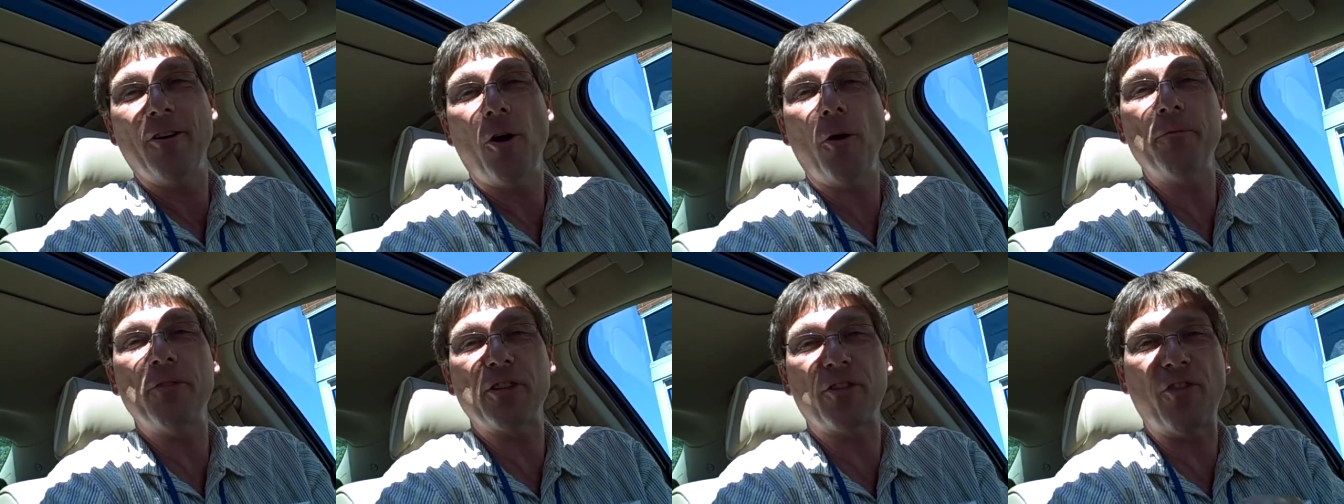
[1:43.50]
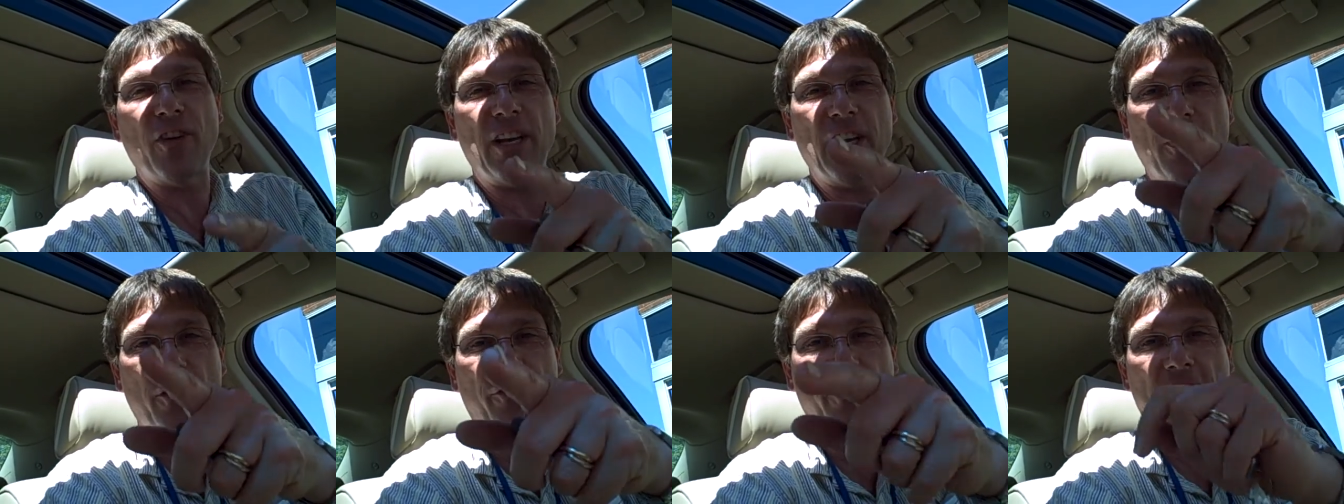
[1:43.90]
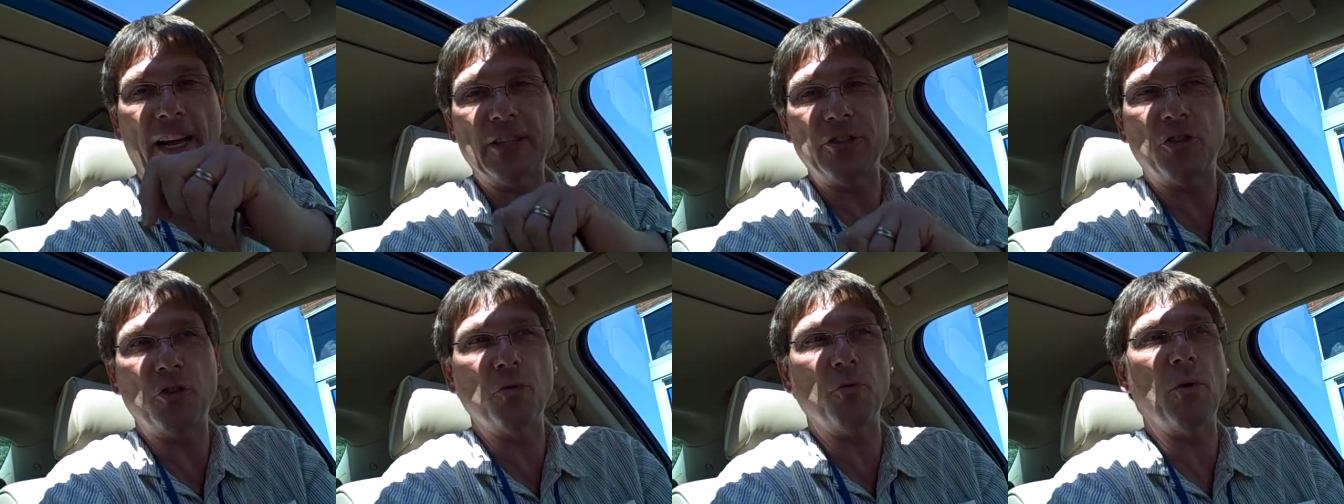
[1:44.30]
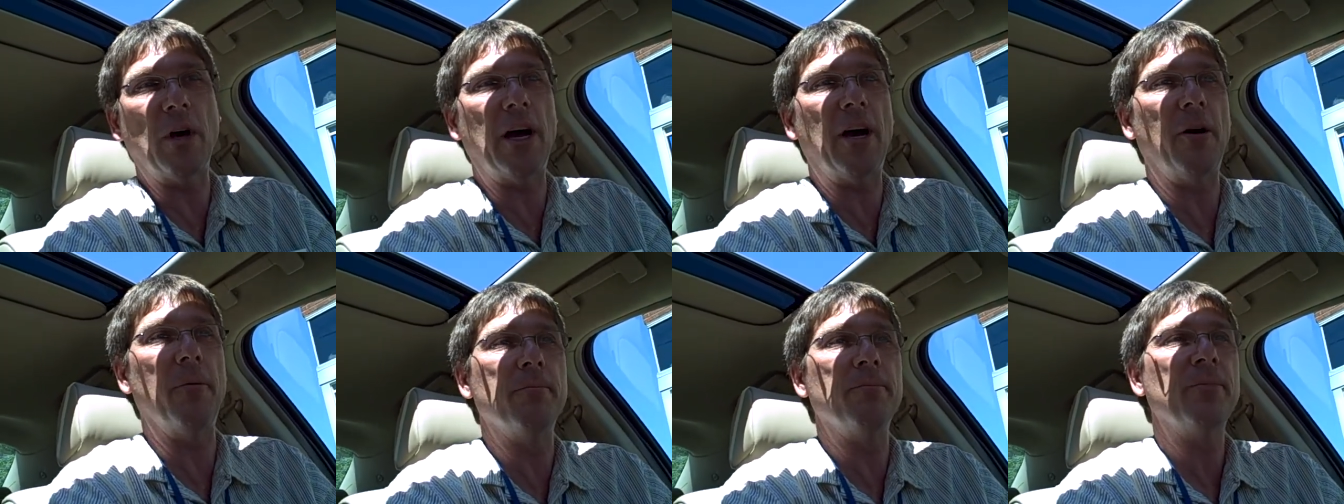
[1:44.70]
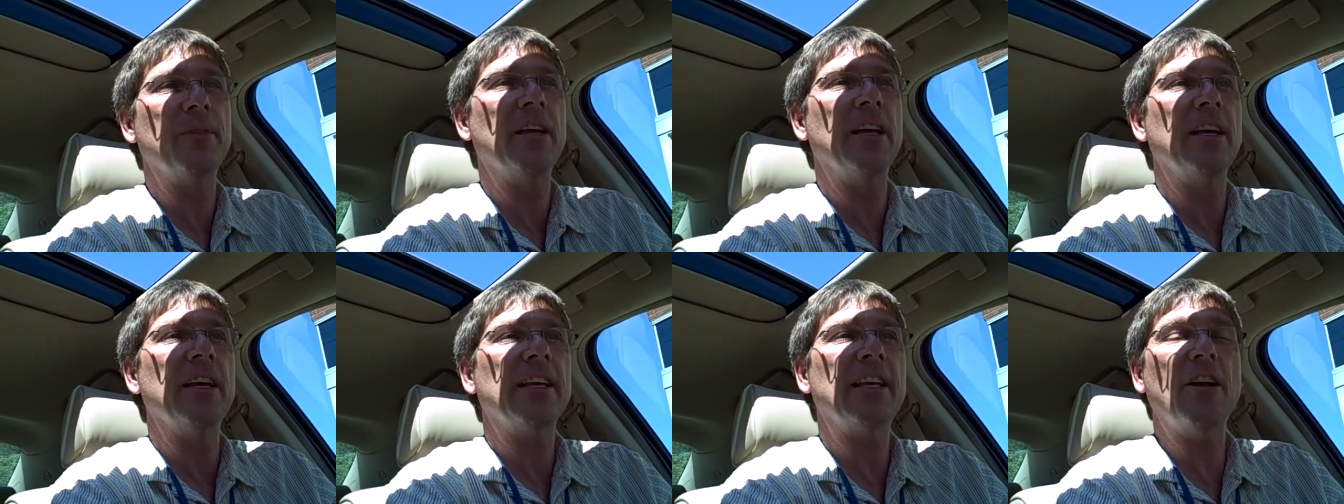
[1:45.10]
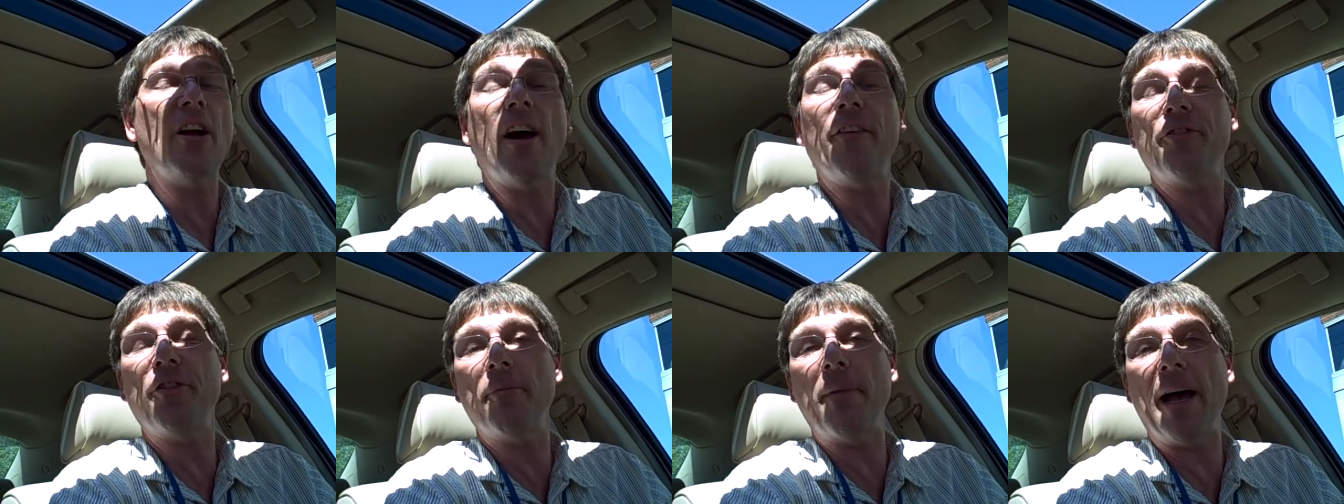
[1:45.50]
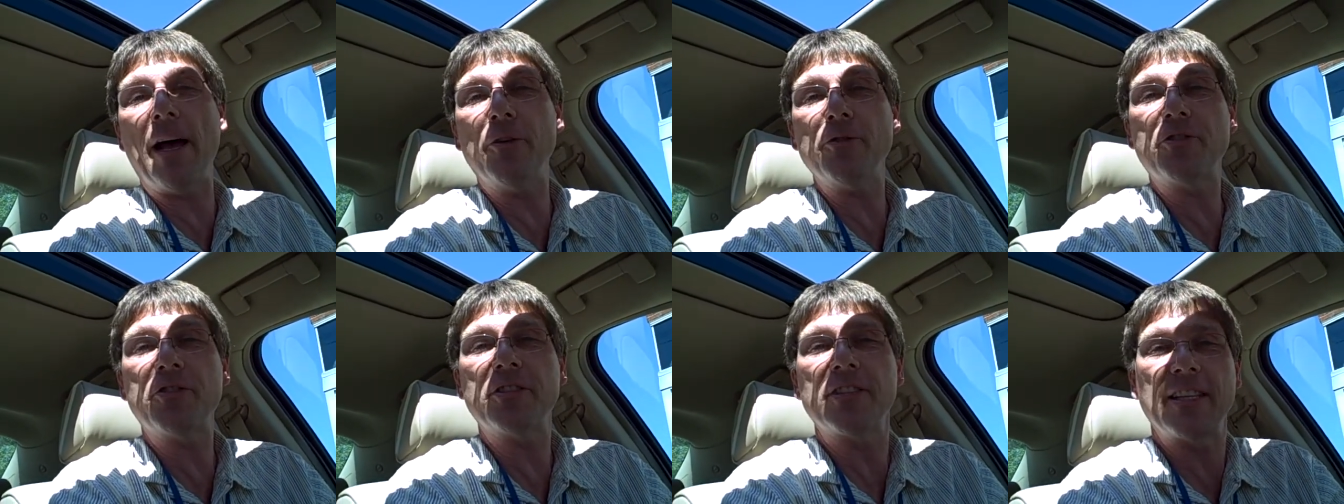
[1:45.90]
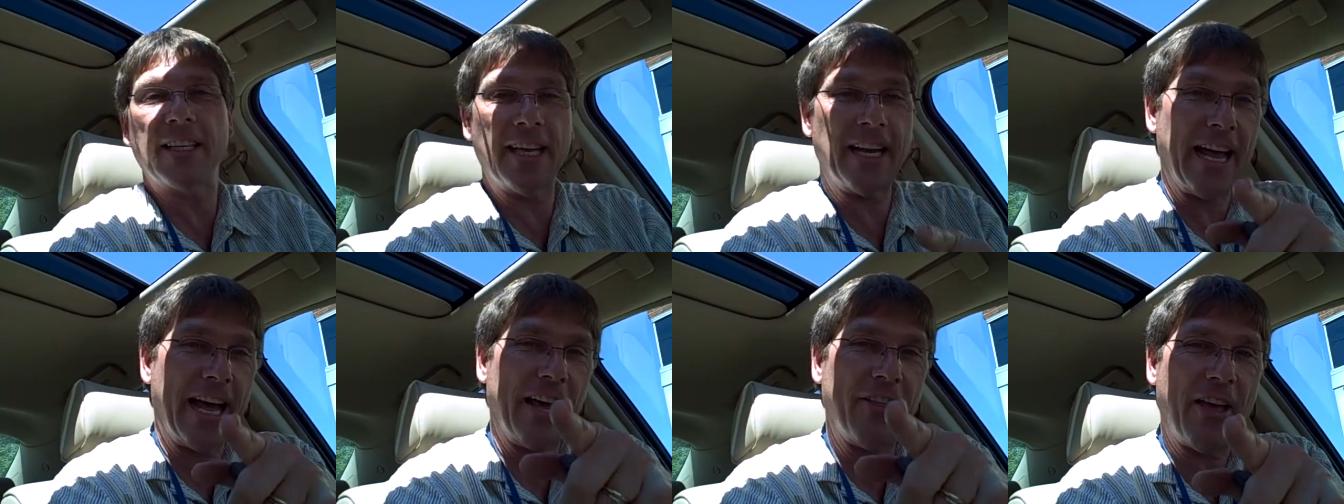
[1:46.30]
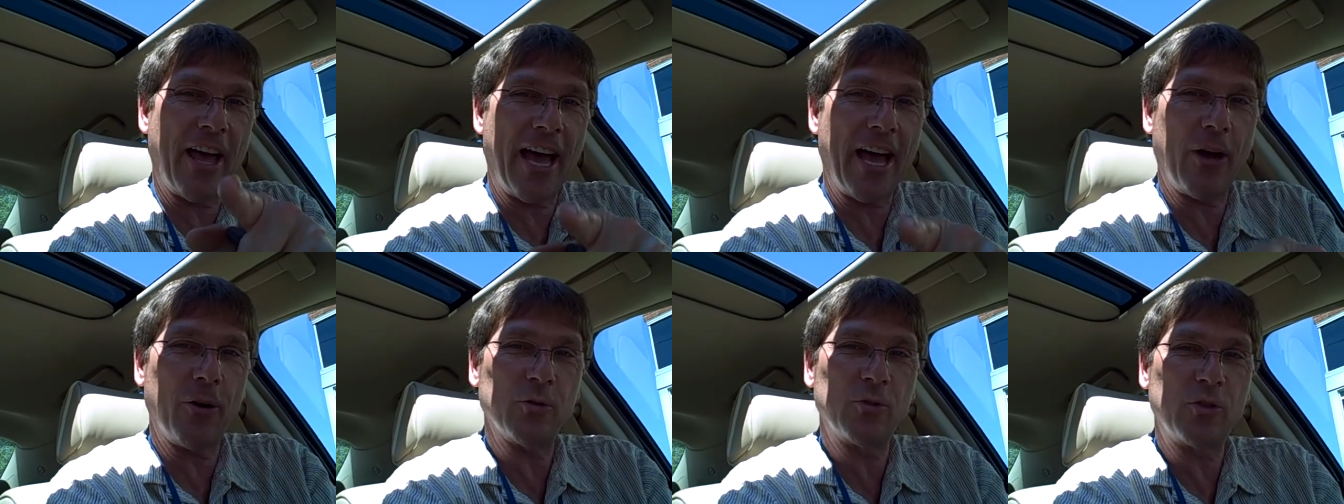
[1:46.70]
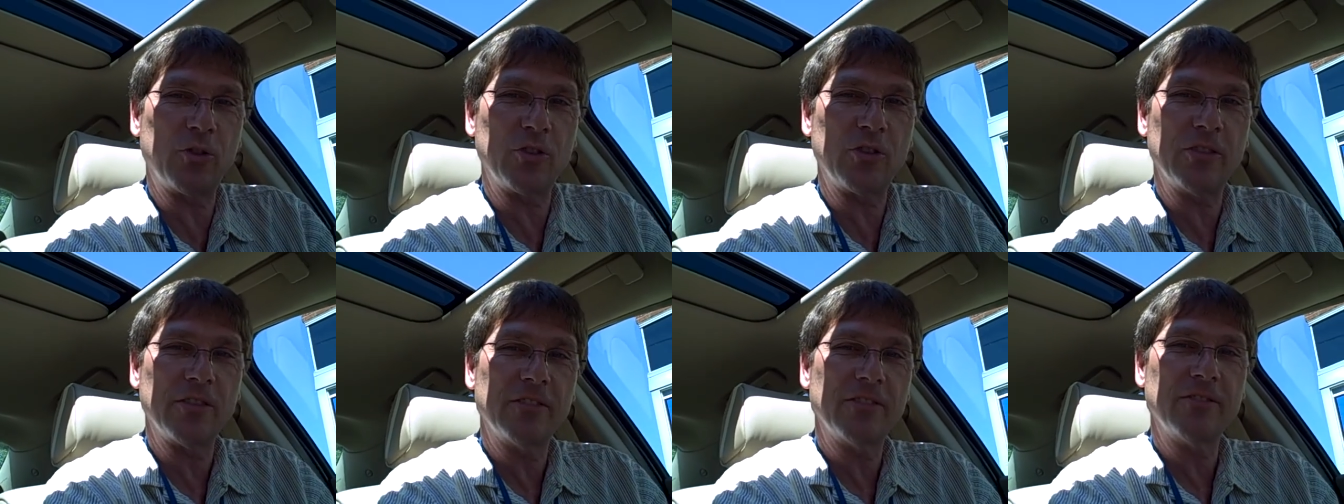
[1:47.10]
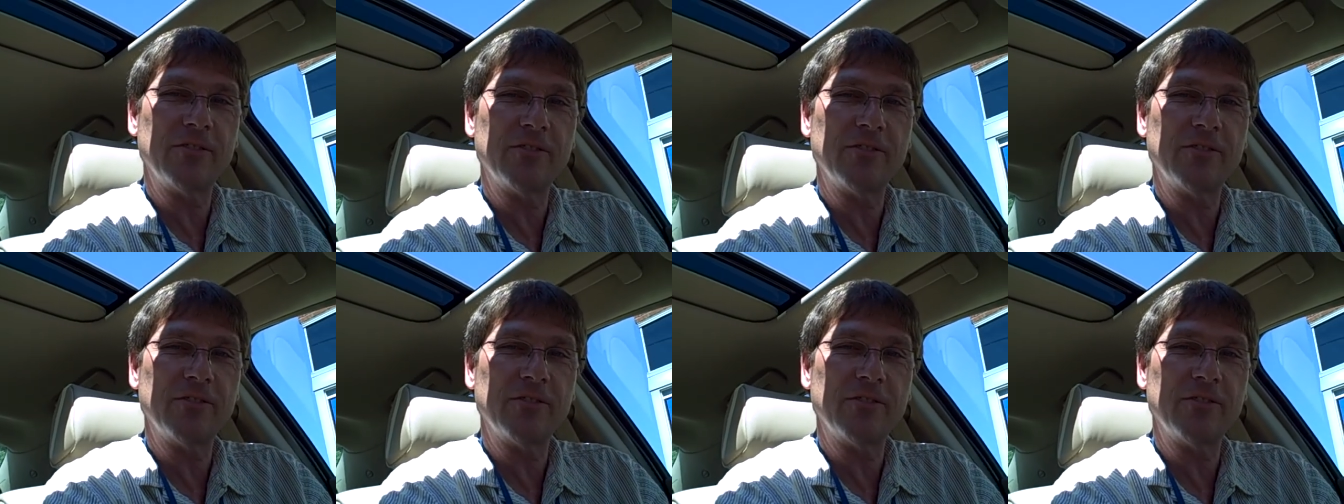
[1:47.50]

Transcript: Hope this video finds you well. Get off the mouse, get out of the house.